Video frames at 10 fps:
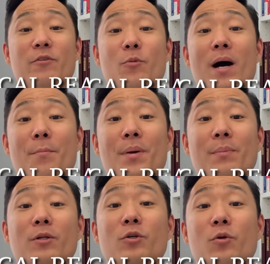you my
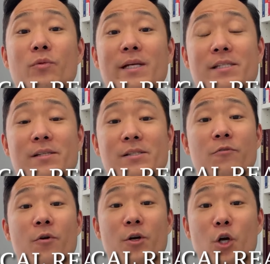biblical reasons
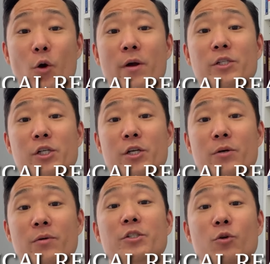for encouraging
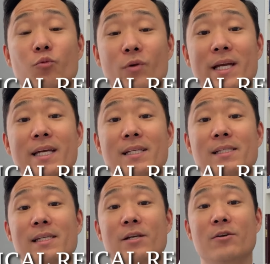you to
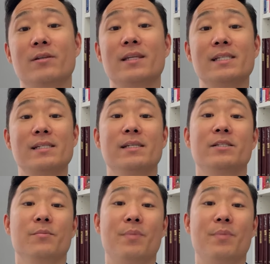reconsider listening to